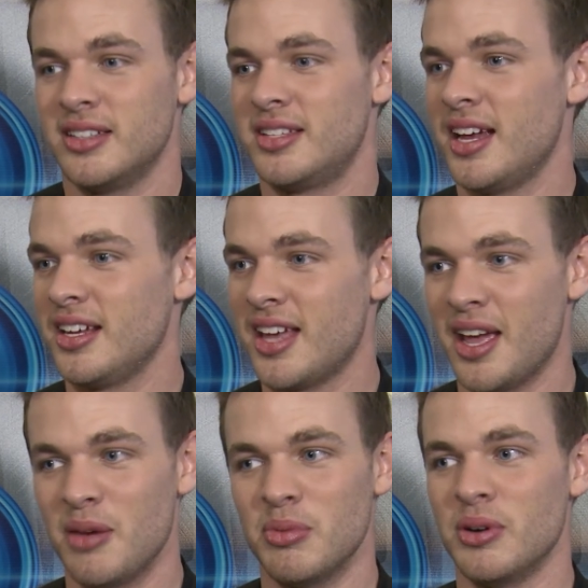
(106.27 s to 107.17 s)
Teddy
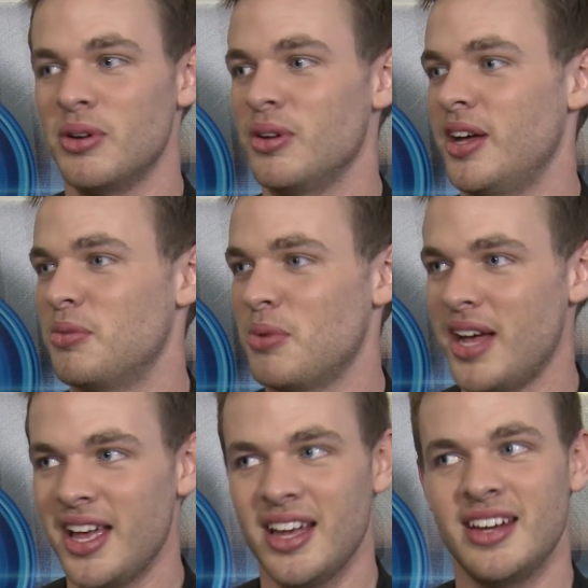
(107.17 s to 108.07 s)
Campbell and
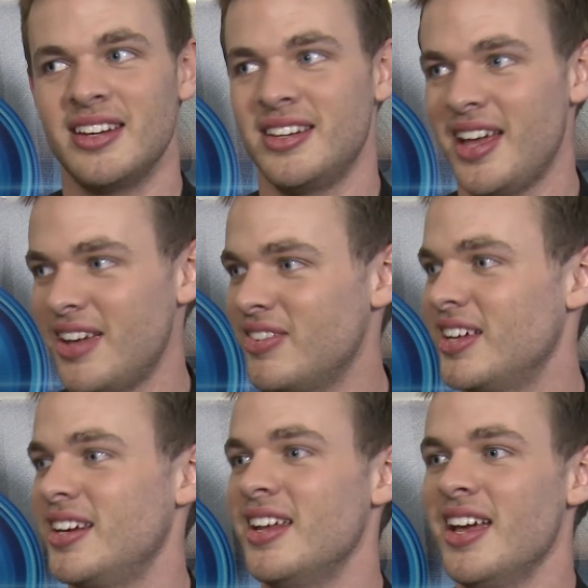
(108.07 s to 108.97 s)
Wayne and
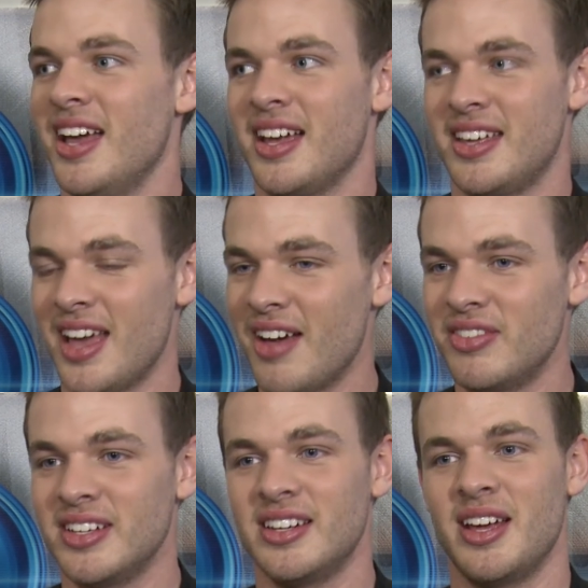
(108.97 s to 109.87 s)
David and
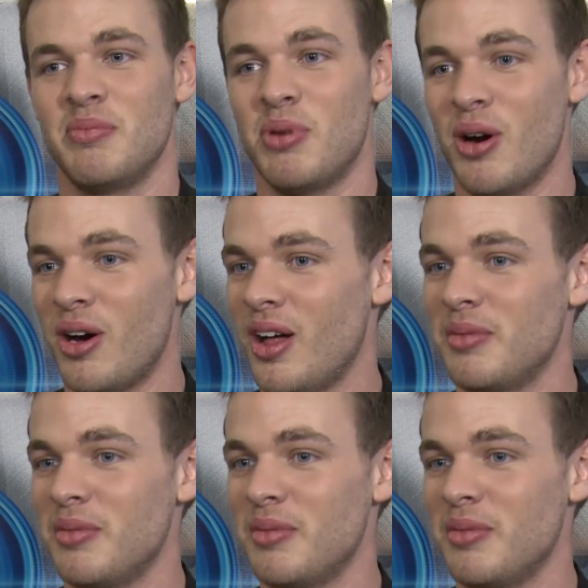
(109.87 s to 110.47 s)
Kevin and Paul.